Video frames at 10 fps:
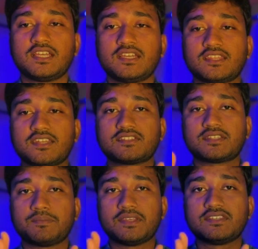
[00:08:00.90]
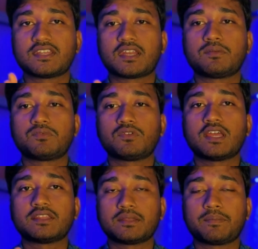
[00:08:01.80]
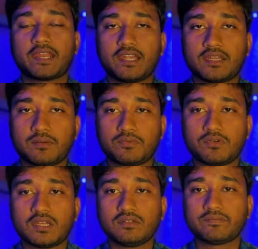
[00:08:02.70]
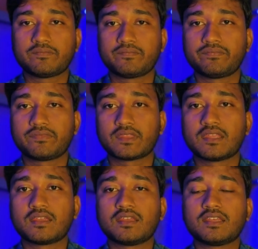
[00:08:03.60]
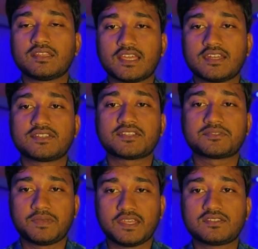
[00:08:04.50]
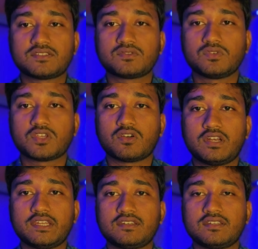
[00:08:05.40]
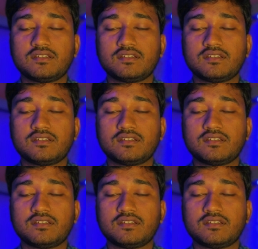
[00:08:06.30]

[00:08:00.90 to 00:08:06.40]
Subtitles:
that is the visceral pleura and the parietal pleura. There is a space, we call it.